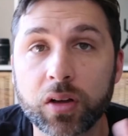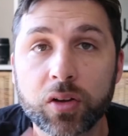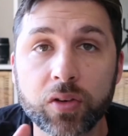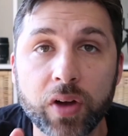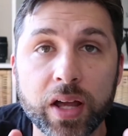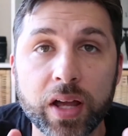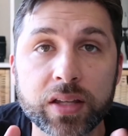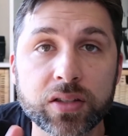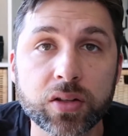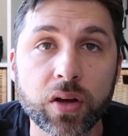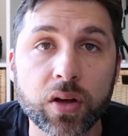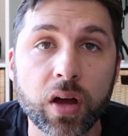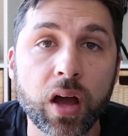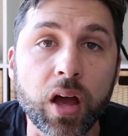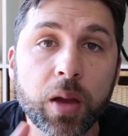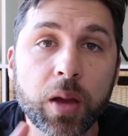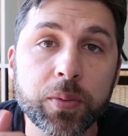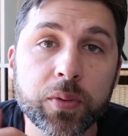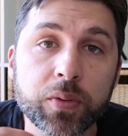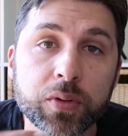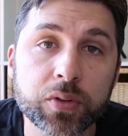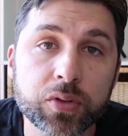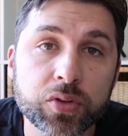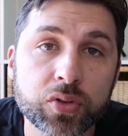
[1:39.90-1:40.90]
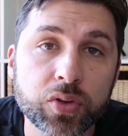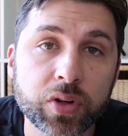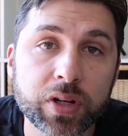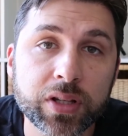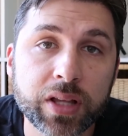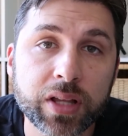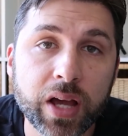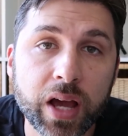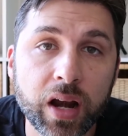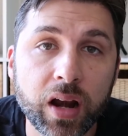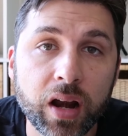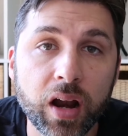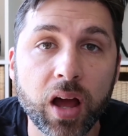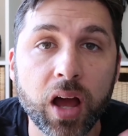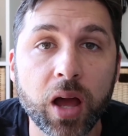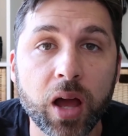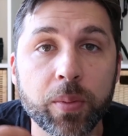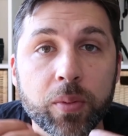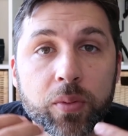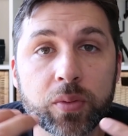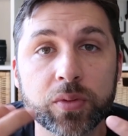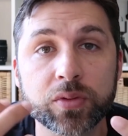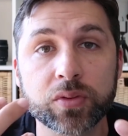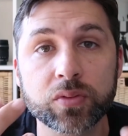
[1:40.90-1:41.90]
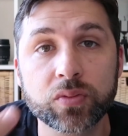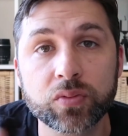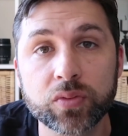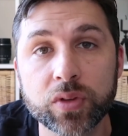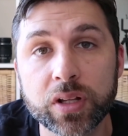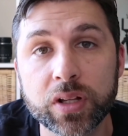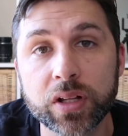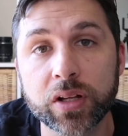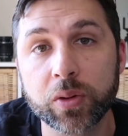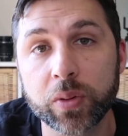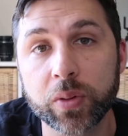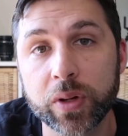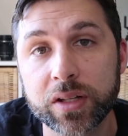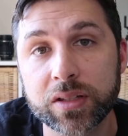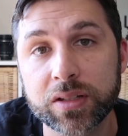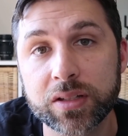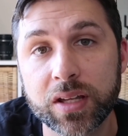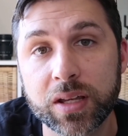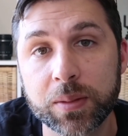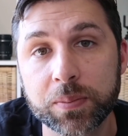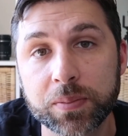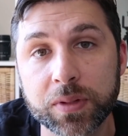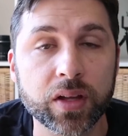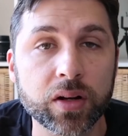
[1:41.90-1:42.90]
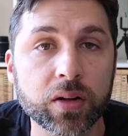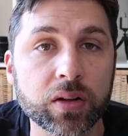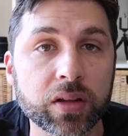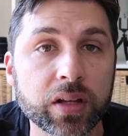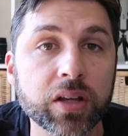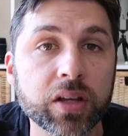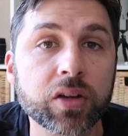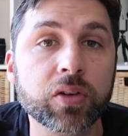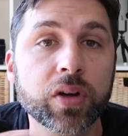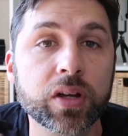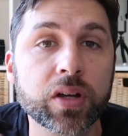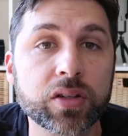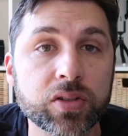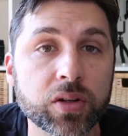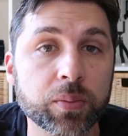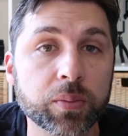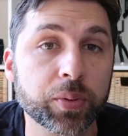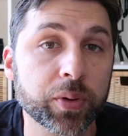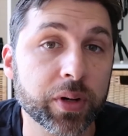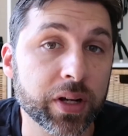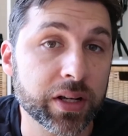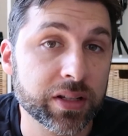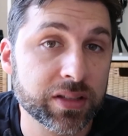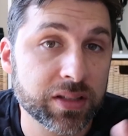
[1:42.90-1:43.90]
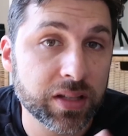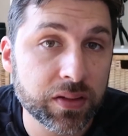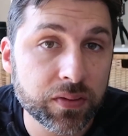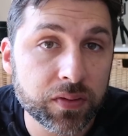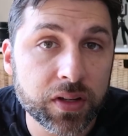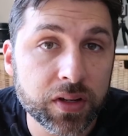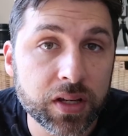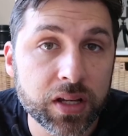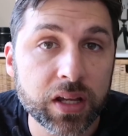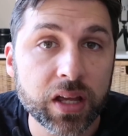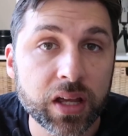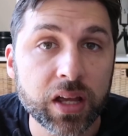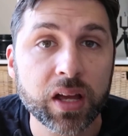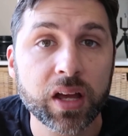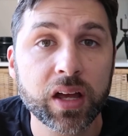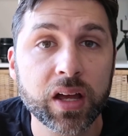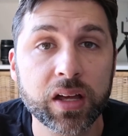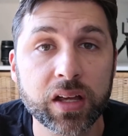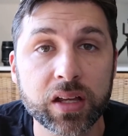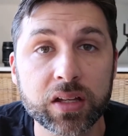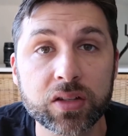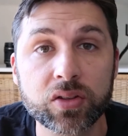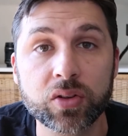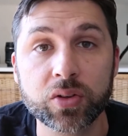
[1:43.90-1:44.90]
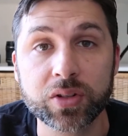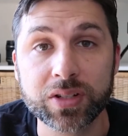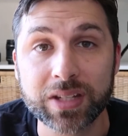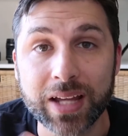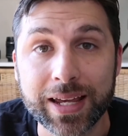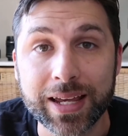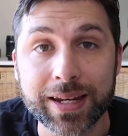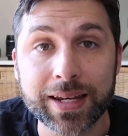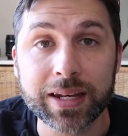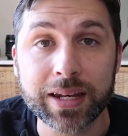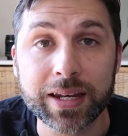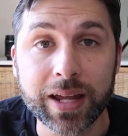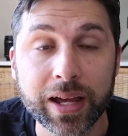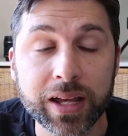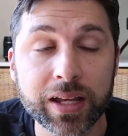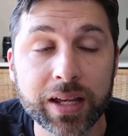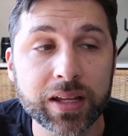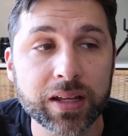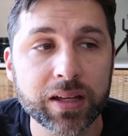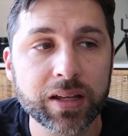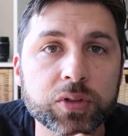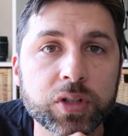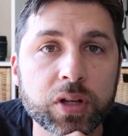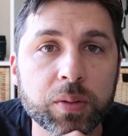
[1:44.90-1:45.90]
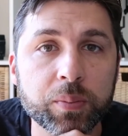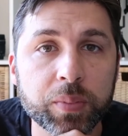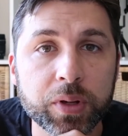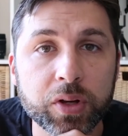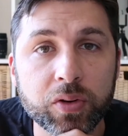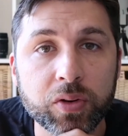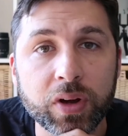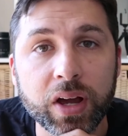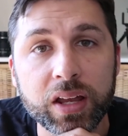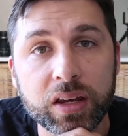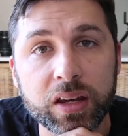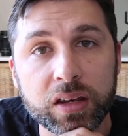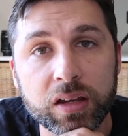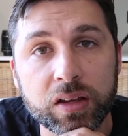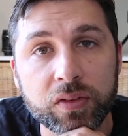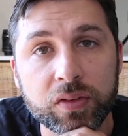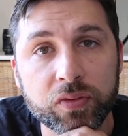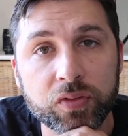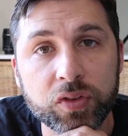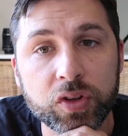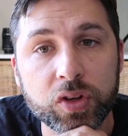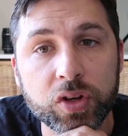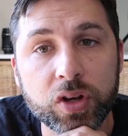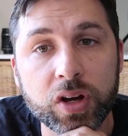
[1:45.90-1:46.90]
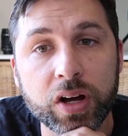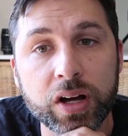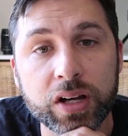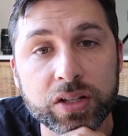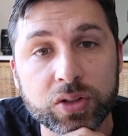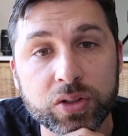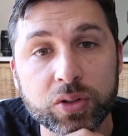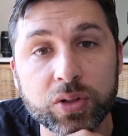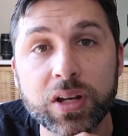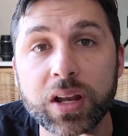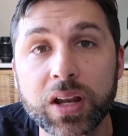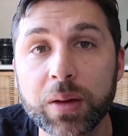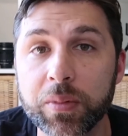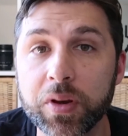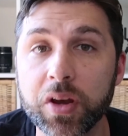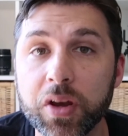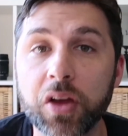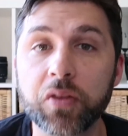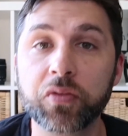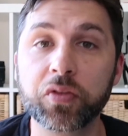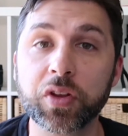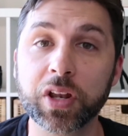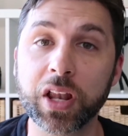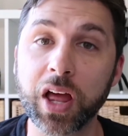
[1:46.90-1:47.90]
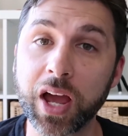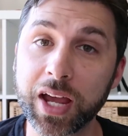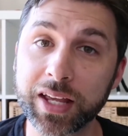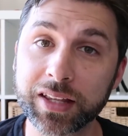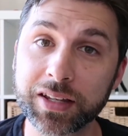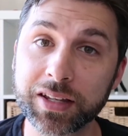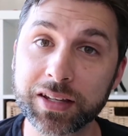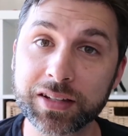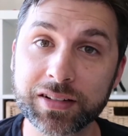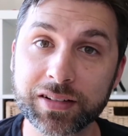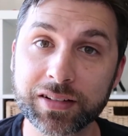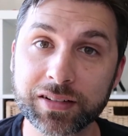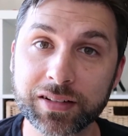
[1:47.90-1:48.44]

Great, so I hope you enjoyed that. I hope it was a really quick tip that'll increase your productivity in your day-to-day. So it'd be great if you guys could let me know if you liked it,